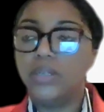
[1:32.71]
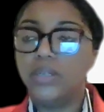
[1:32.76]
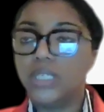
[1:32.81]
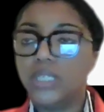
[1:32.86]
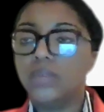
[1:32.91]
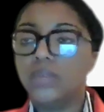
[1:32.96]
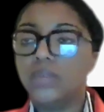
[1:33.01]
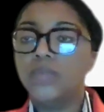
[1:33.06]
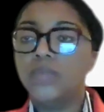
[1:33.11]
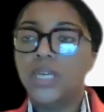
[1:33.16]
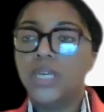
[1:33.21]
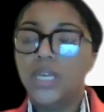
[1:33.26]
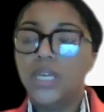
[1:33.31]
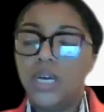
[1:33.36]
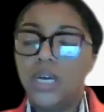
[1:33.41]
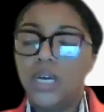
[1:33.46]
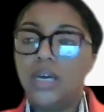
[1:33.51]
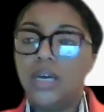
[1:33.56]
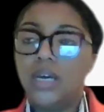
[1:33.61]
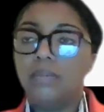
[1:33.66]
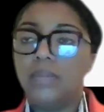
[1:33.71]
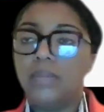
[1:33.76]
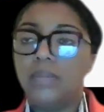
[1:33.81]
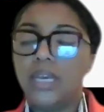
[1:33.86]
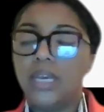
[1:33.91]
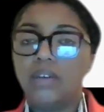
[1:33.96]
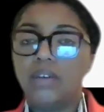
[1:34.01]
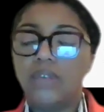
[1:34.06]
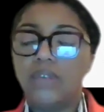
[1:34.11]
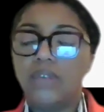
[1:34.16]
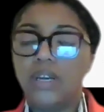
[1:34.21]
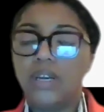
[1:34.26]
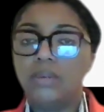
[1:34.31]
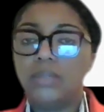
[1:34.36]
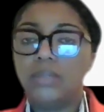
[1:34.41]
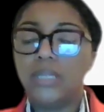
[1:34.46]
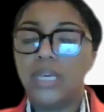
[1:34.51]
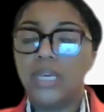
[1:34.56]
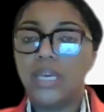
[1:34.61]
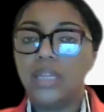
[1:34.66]
So that
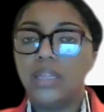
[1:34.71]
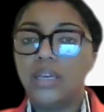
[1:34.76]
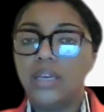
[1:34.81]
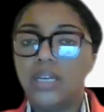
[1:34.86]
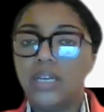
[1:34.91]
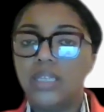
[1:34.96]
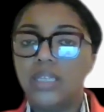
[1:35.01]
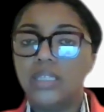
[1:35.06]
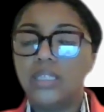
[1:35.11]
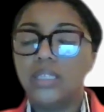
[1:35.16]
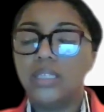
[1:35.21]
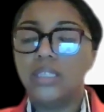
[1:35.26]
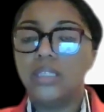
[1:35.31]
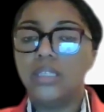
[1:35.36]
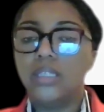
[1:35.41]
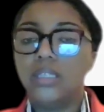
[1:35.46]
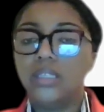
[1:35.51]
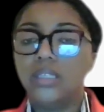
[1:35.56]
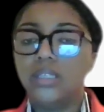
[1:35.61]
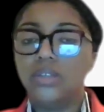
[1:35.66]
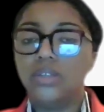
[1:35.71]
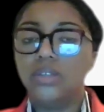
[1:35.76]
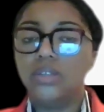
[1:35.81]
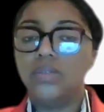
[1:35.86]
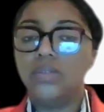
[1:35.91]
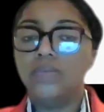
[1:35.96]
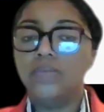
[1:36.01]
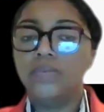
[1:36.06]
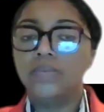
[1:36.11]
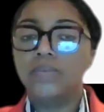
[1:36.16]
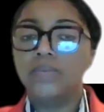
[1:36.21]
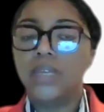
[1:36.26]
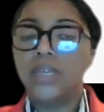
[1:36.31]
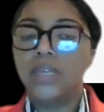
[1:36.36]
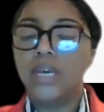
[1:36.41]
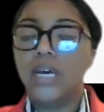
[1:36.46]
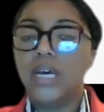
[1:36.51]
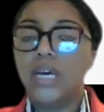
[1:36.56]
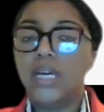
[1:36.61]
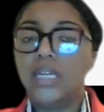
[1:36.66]
confirms that there is a statistical
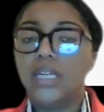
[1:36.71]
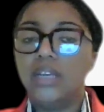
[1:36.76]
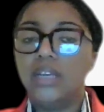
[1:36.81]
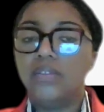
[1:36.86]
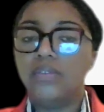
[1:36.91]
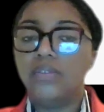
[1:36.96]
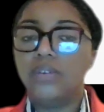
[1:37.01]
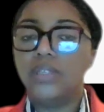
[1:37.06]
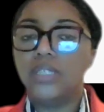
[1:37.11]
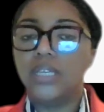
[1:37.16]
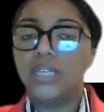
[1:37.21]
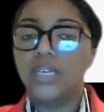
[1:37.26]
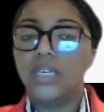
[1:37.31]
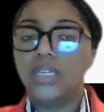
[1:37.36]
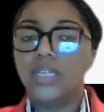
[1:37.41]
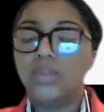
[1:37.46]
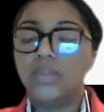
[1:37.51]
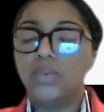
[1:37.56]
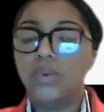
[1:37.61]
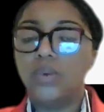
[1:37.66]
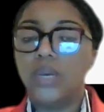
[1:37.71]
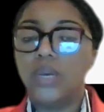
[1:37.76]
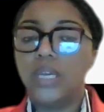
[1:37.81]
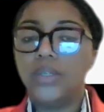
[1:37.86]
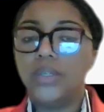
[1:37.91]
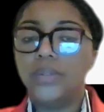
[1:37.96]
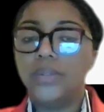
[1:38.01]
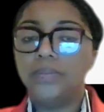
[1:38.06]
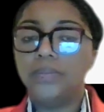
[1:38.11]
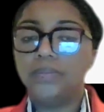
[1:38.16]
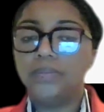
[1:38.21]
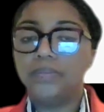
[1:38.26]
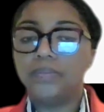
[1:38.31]
difference as well.